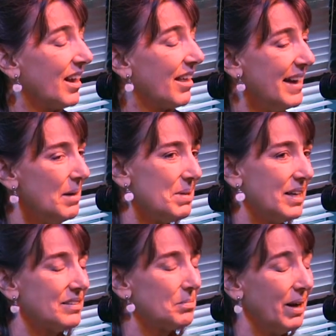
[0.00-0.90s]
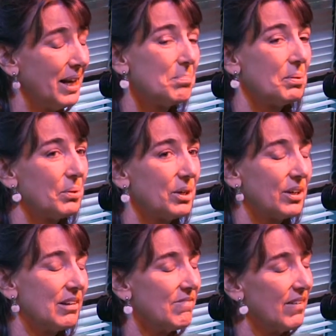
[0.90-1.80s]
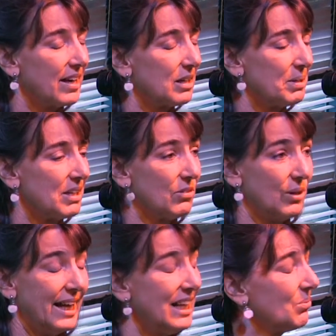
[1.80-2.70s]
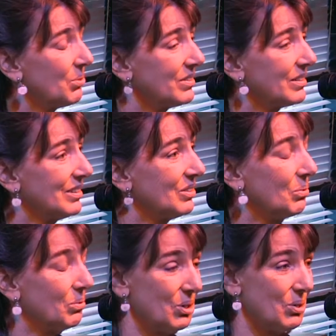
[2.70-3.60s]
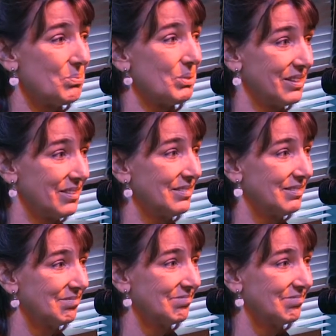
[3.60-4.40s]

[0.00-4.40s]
That means my employer can fire me for any reason or no reason.